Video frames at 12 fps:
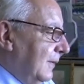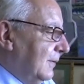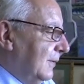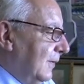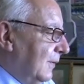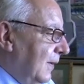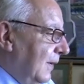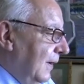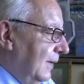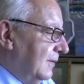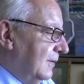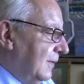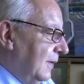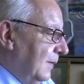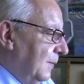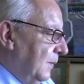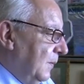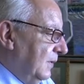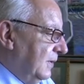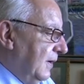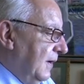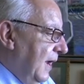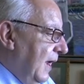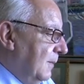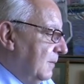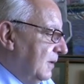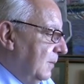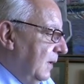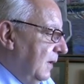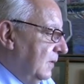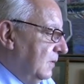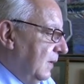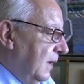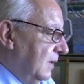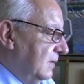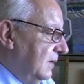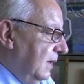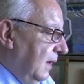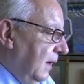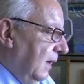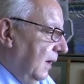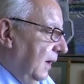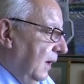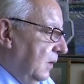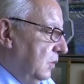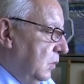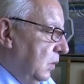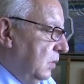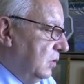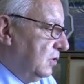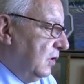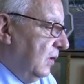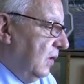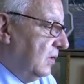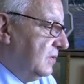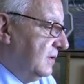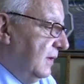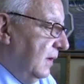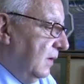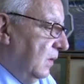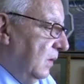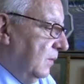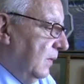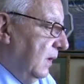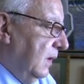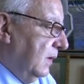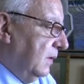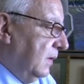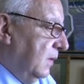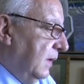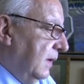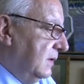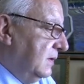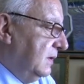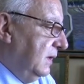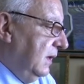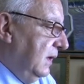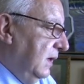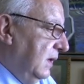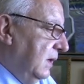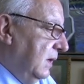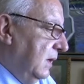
so it's recent names. I mean, you can see here Julius Sanos. You can see